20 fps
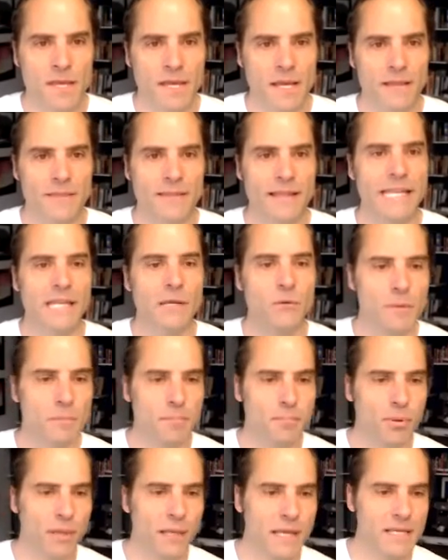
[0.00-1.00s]
and then he
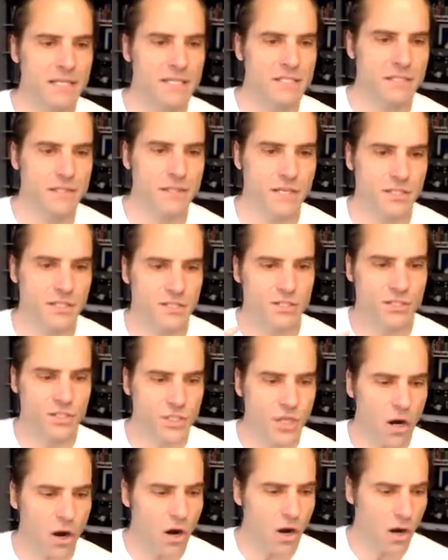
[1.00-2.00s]
would place this
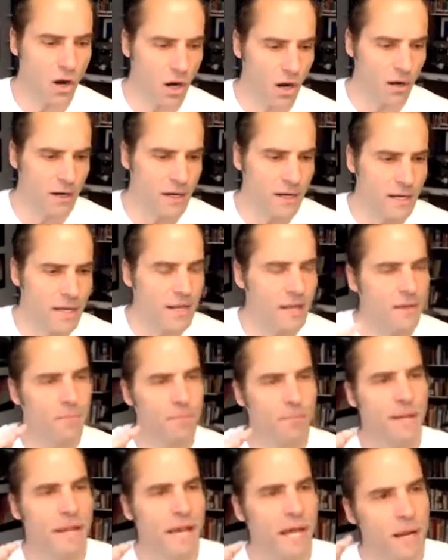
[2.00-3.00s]
jar,
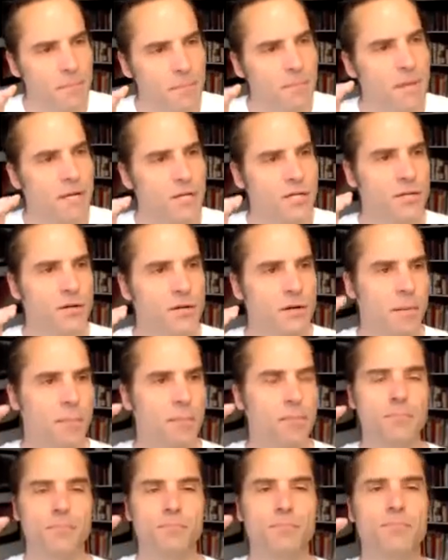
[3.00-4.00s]
kind of picture a
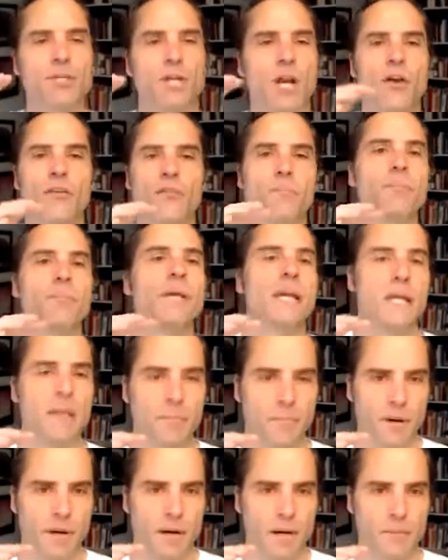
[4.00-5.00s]
jar of
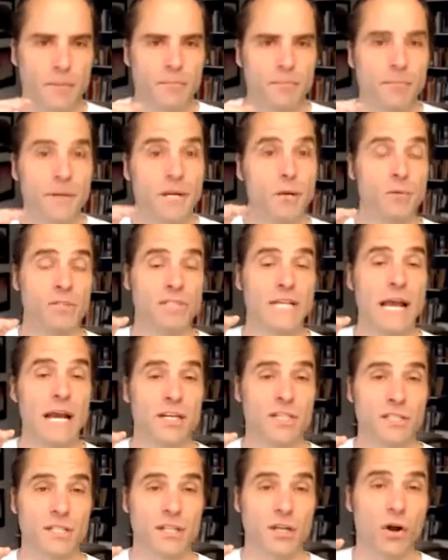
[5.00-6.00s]
peanut butter, but it was
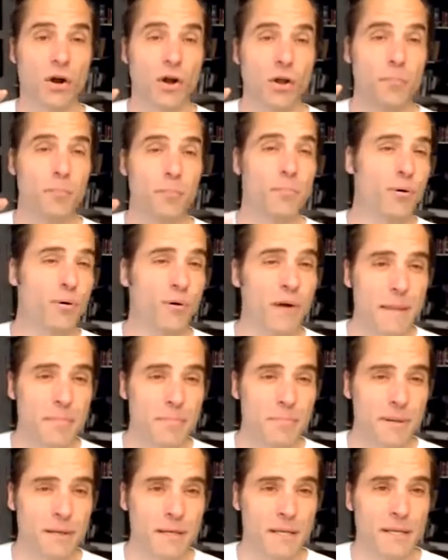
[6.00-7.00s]
actually called
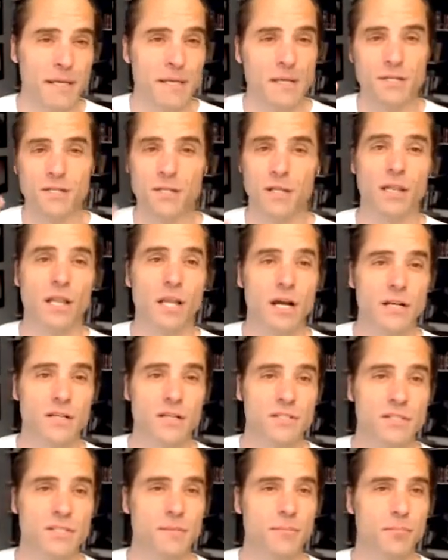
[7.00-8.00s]
Prep
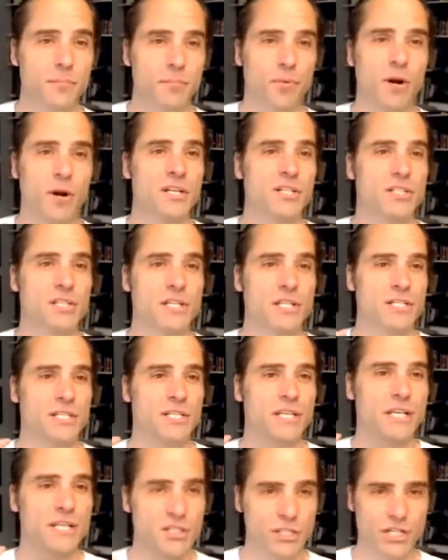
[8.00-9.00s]
Deluxe
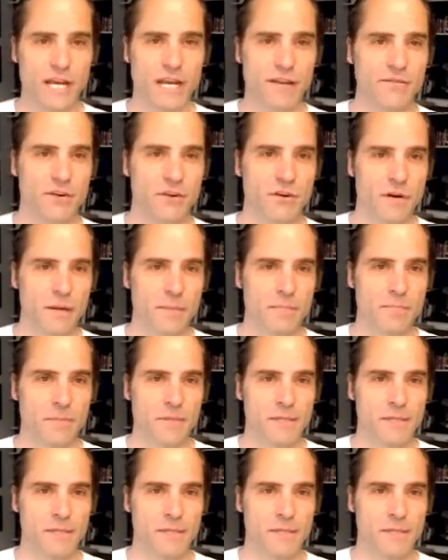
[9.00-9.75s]
Brushless Shave Cream.